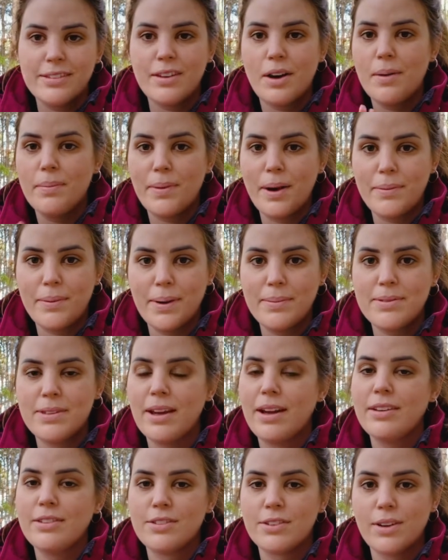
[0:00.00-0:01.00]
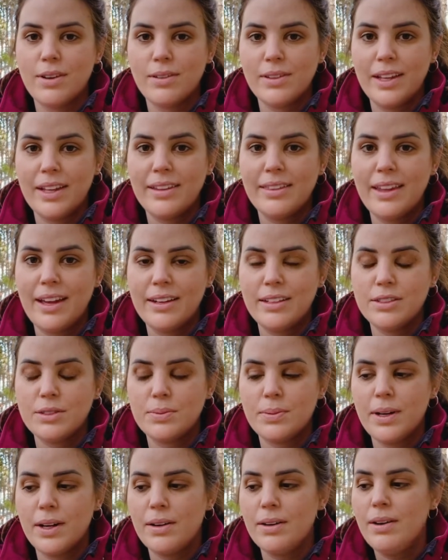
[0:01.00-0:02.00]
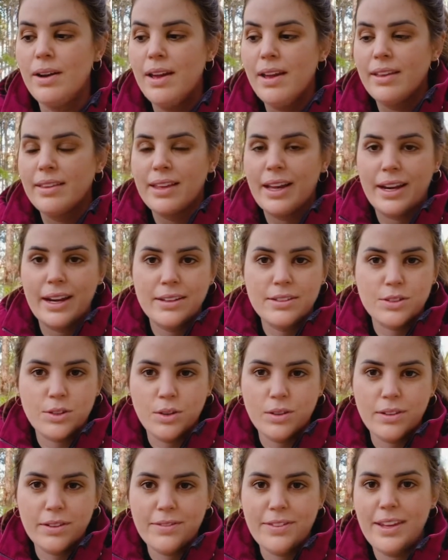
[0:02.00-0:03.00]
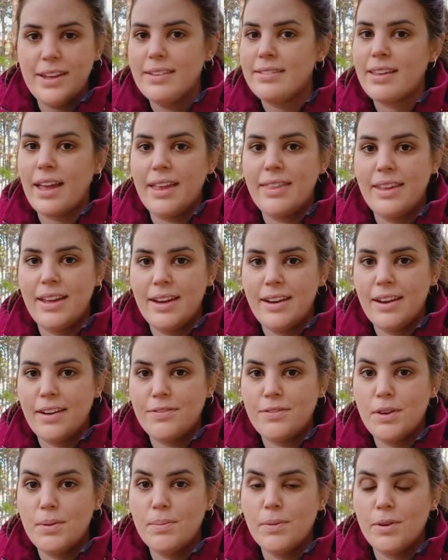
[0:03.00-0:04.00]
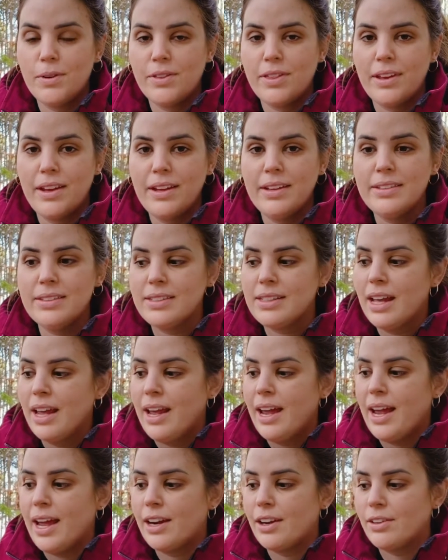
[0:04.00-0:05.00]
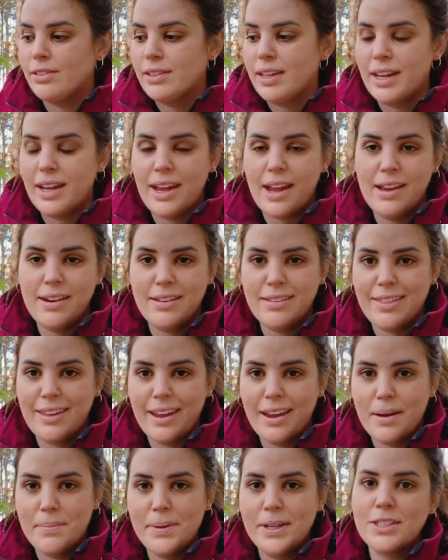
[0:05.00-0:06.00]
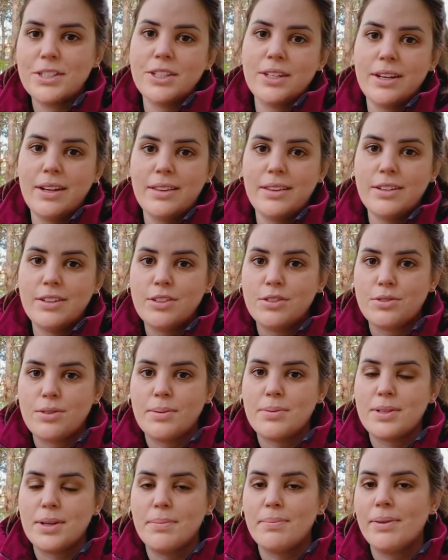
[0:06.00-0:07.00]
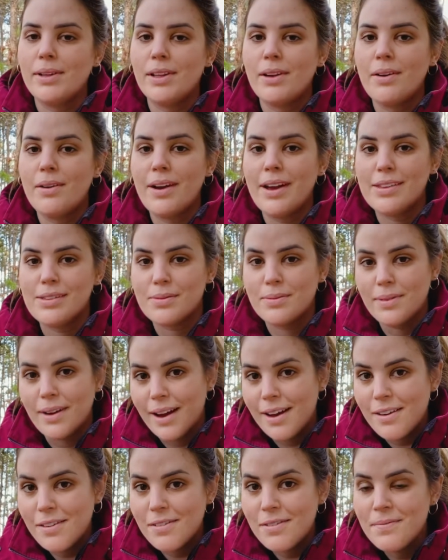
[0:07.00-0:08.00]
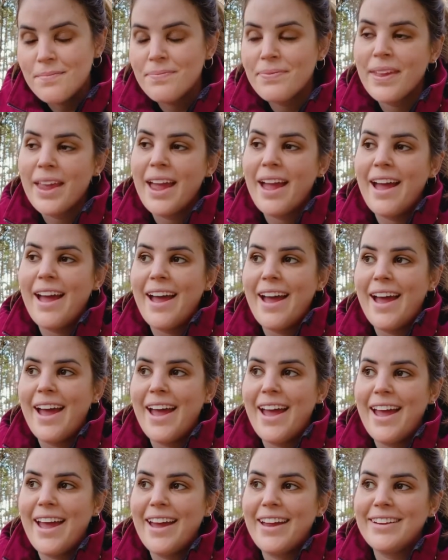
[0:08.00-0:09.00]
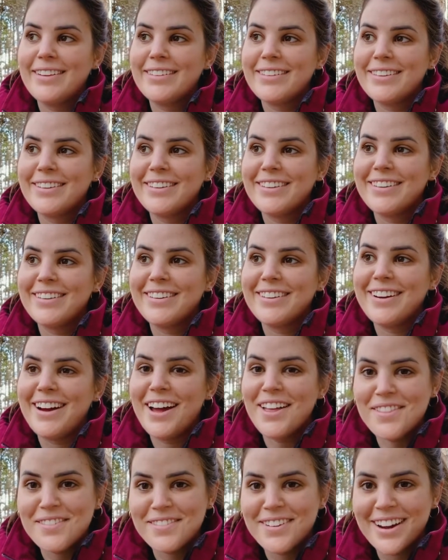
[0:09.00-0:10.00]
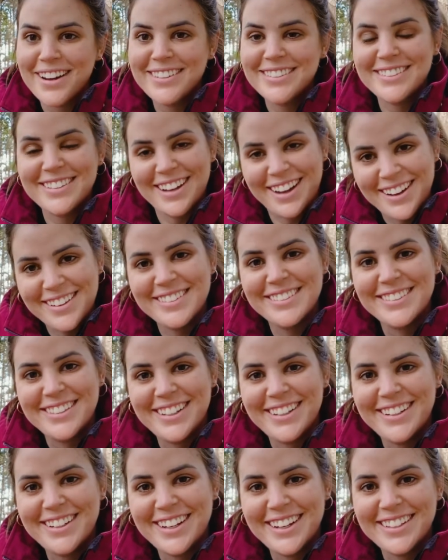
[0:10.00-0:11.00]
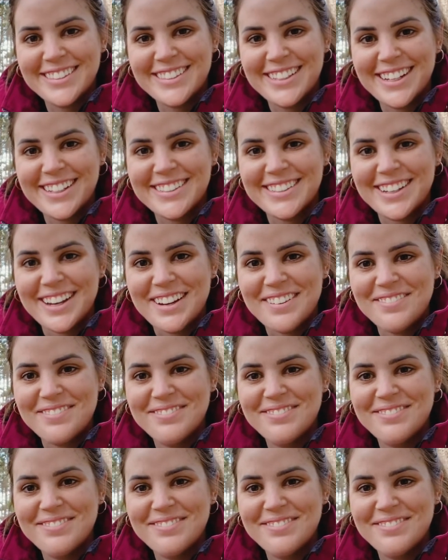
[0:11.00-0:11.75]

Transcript: on my website, so I'll link that as well. That has all of these and then a few more things. And I'll link anything I mentioned in the description below as well. And otherwise, I will see you guys next time.